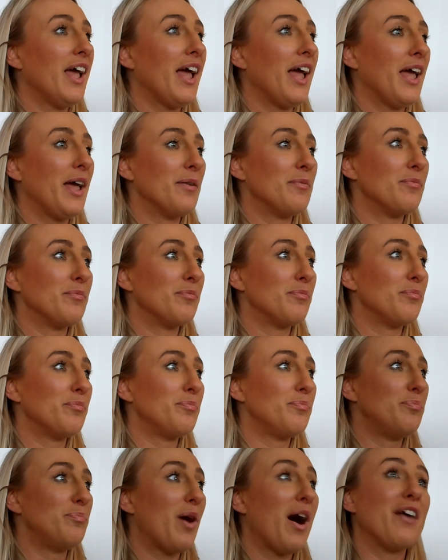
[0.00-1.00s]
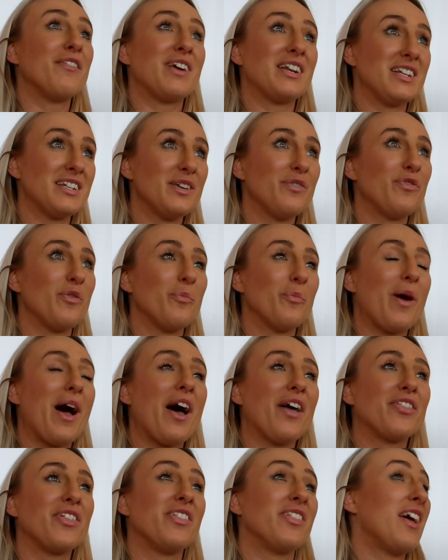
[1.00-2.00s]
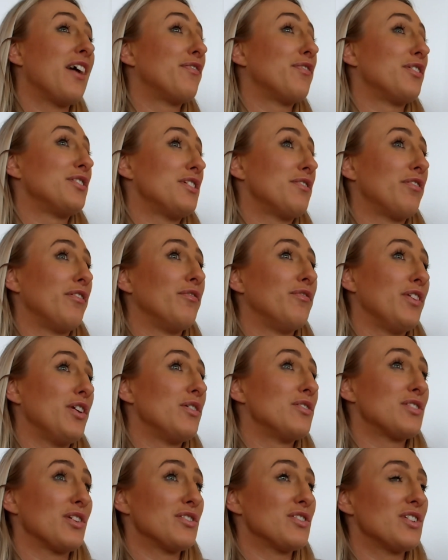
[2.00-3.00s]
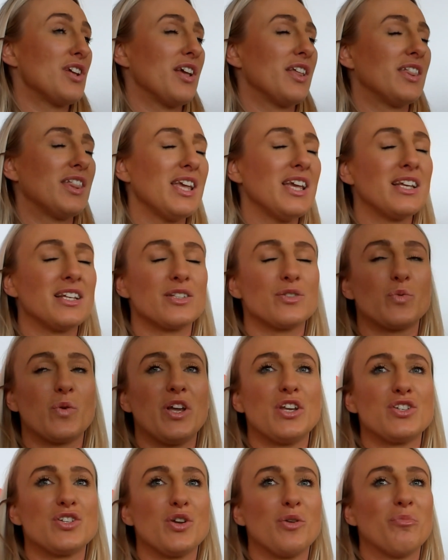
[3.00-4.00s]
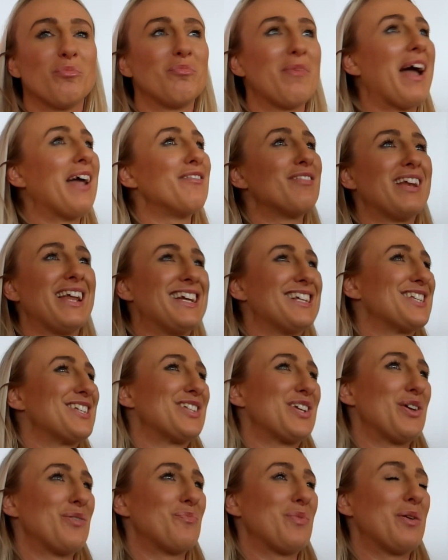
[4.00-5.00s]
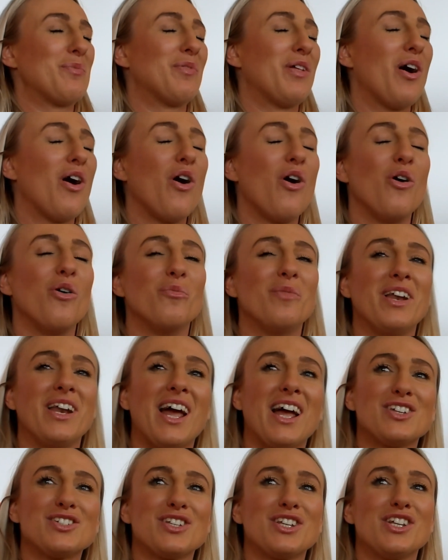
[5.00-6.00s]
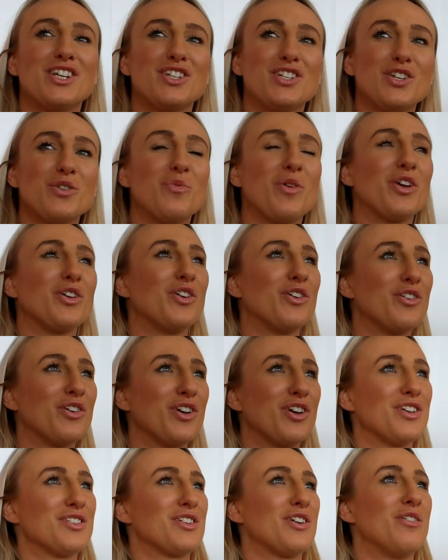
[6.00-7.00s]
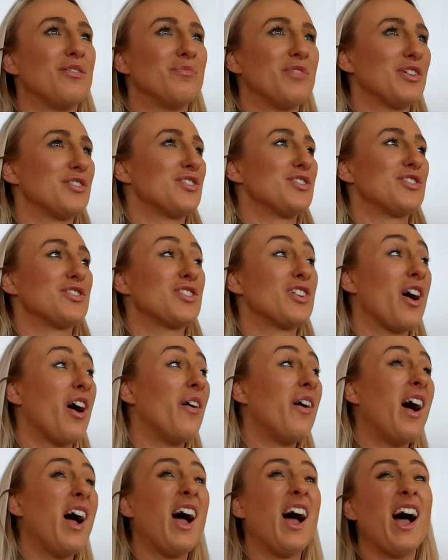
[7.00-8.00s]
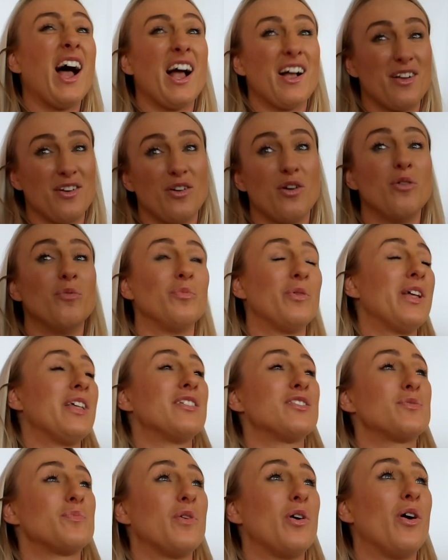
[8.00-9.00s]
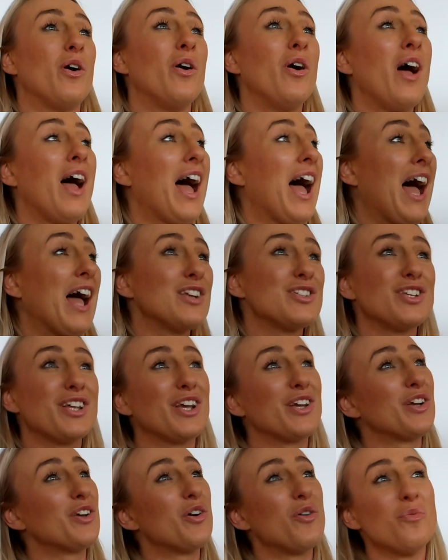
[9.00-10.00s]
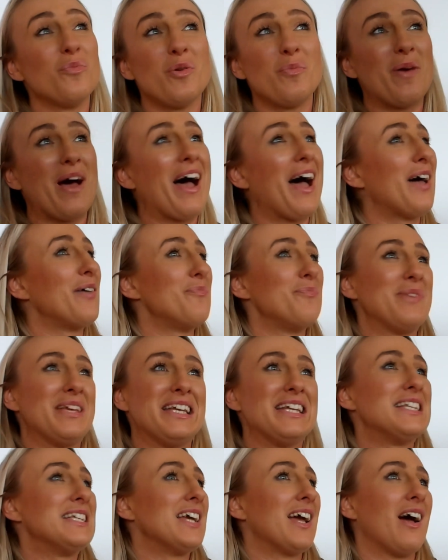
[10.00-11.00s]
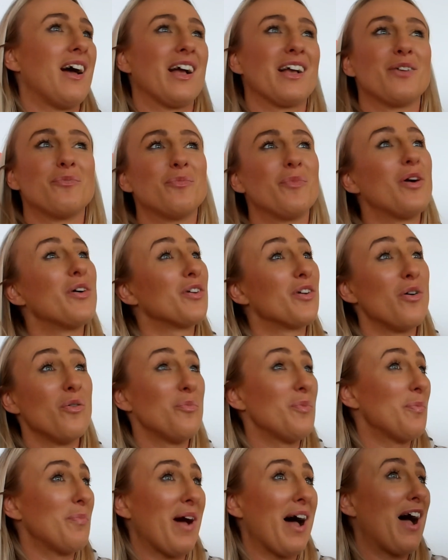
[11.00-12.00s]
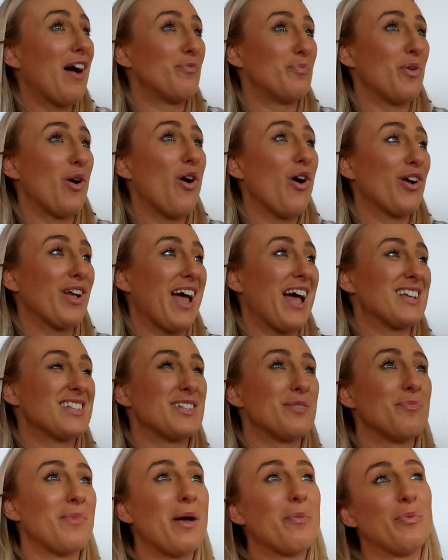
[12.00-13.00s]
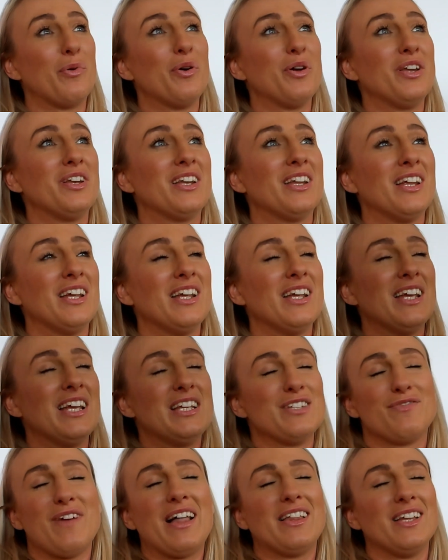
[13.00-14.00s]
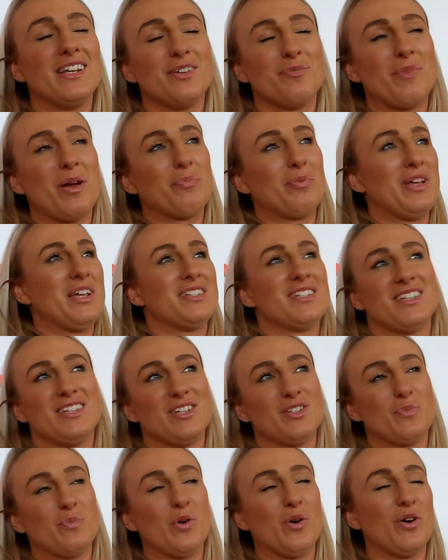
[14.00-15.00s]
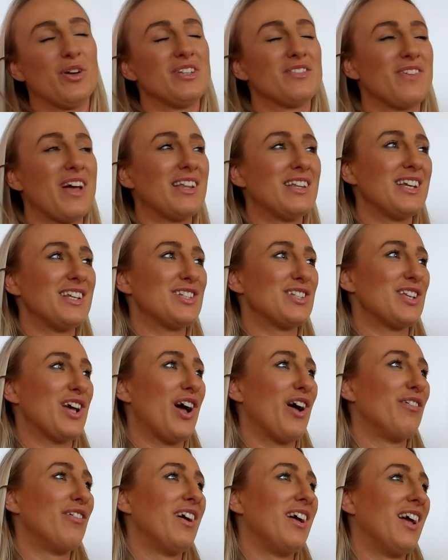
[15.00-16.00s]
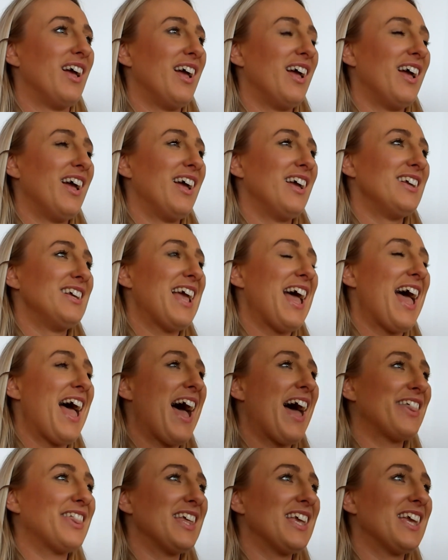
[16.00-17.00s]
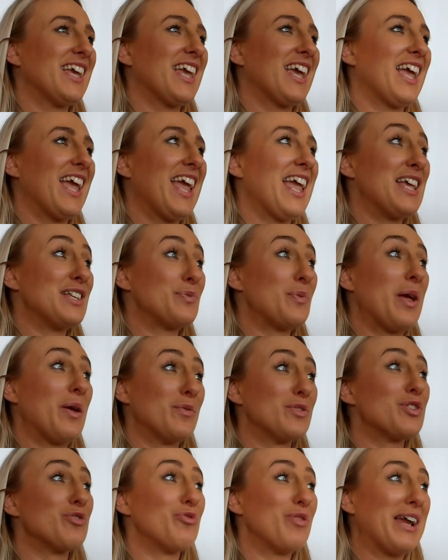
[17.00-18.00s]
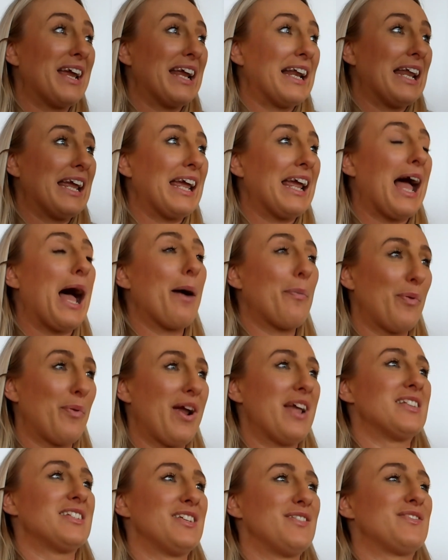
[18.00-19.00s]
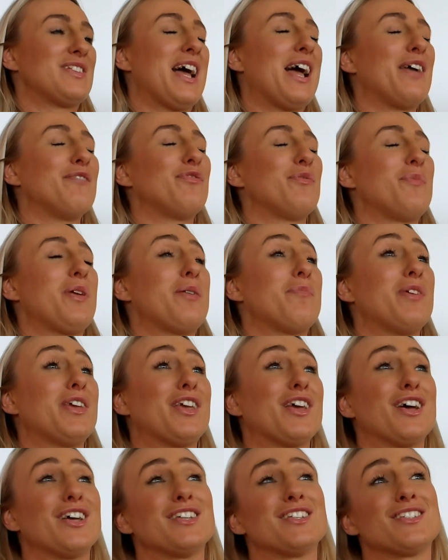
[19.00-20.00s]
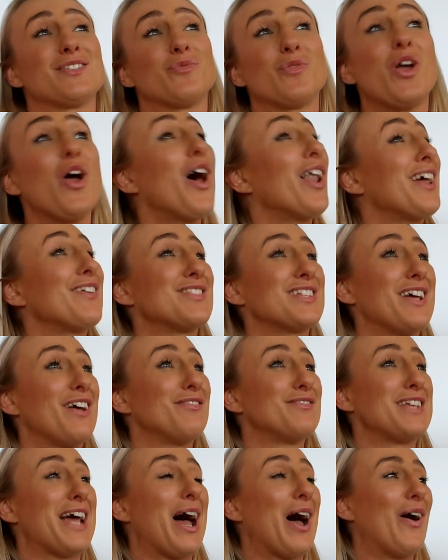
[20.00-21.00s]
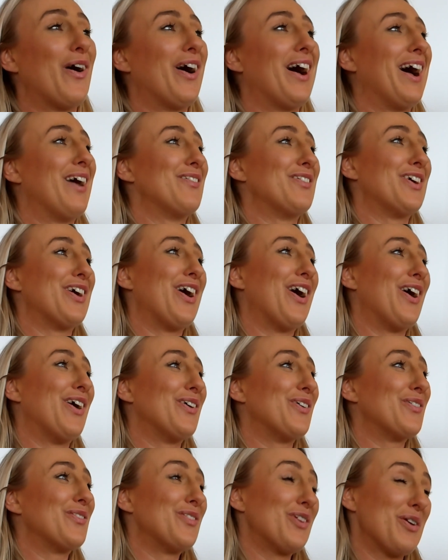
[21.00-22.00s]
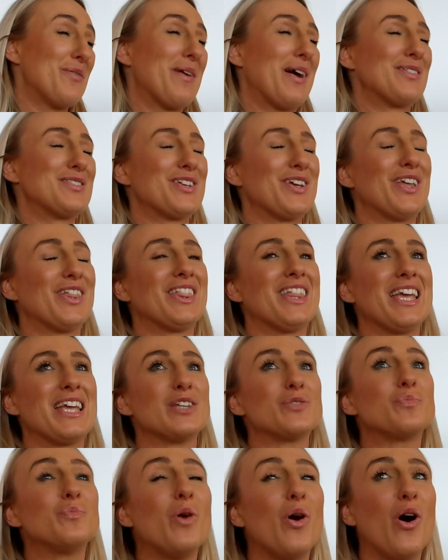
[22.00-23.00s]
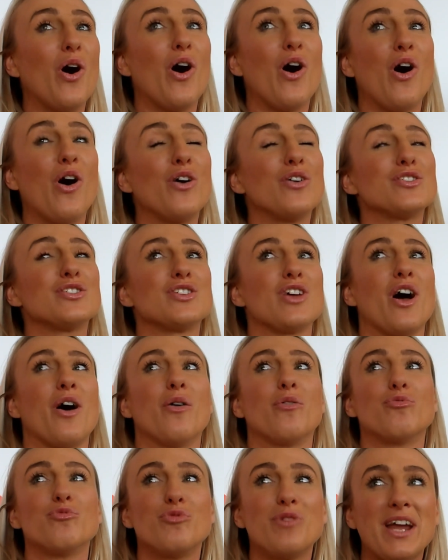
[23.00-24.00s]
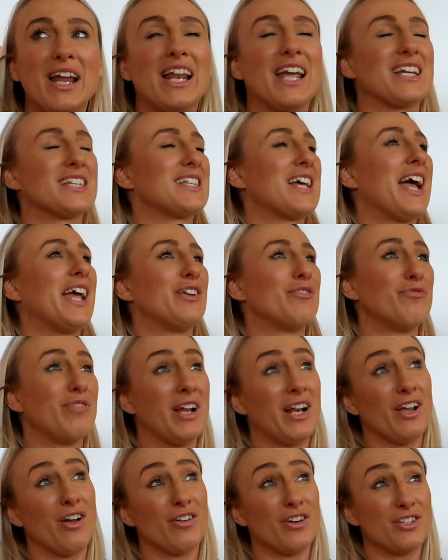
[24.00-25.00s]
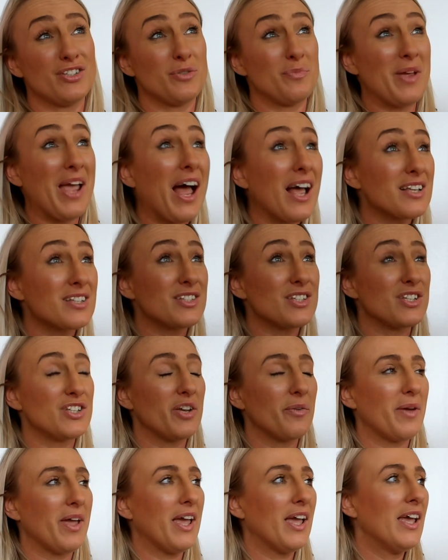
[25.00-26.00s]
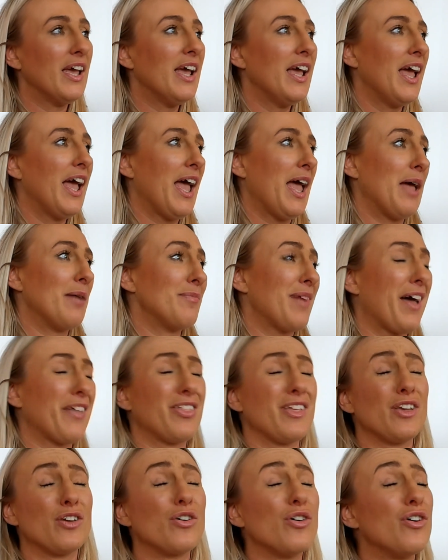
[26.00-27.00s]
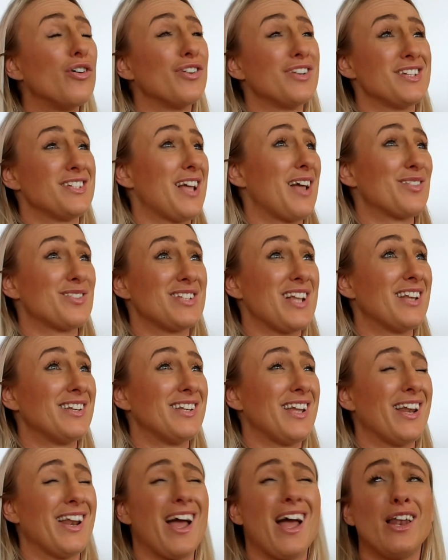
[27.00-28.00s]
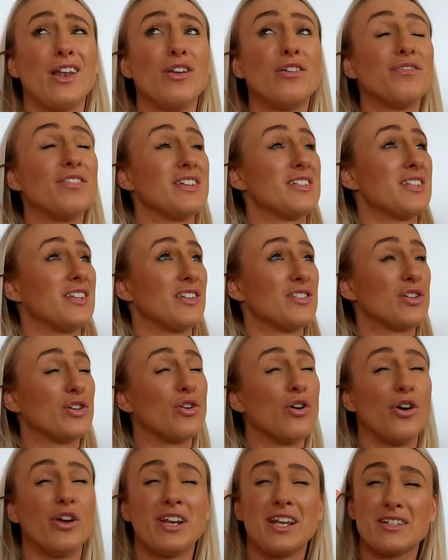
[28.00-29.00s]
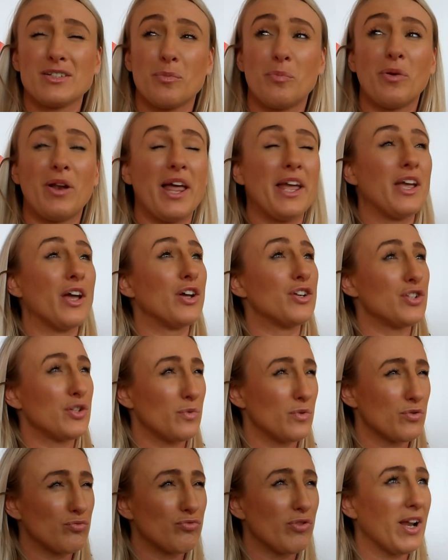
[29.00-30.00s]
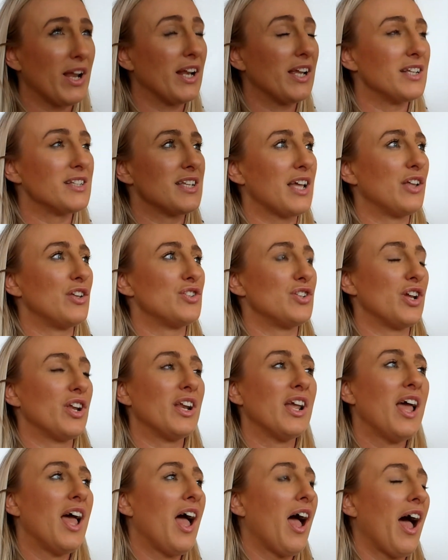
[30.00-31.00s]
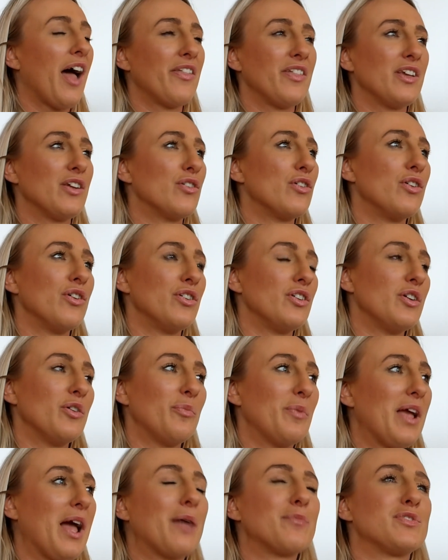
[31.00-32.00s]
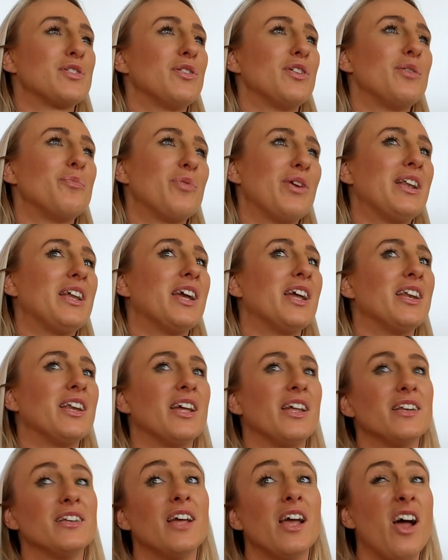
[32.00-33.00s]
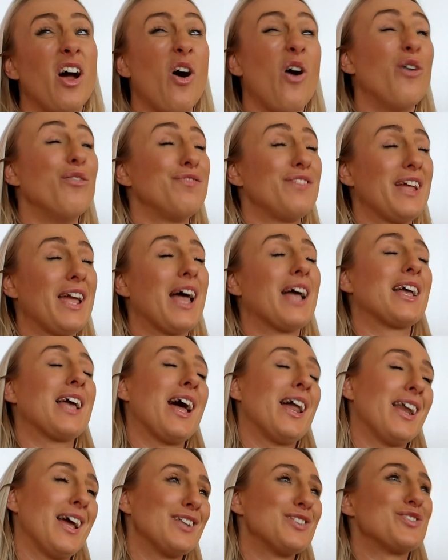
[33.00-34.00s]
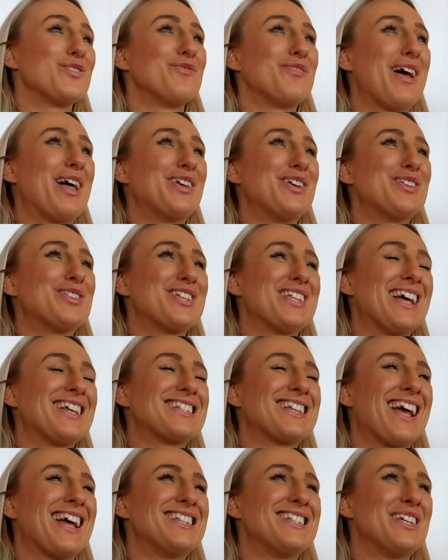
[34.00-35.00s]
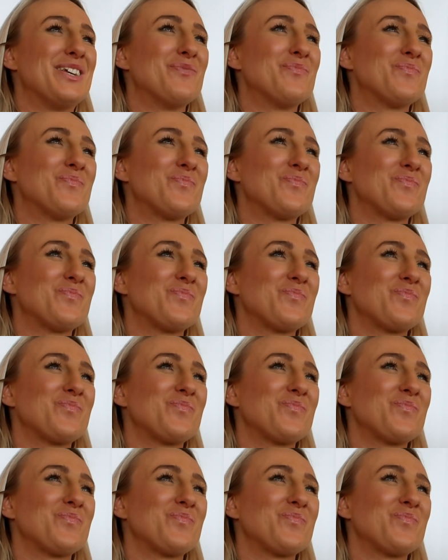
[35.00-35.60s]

Um, but I've had a different path and therefore different views on certain things, which might relate to certain people at home. And actually, you do want young girls at home not to just go, I can go and play the sport. Actually, I can go and be part of media, I can go and be part of broadcast, and my point is valid and my place in this sport is valid. So yeah, I think it was a really apprehensive time for me because we all have self doubt and we all worry about certain things, but also really excited and really honoured to be asked to do it. Um, I think Courtney's outstanding. I love listening to Courtney as a player. She was really intelligent. I think Courtney will be absolutely brilliant and hopefully I can add some value to that Sky team. It's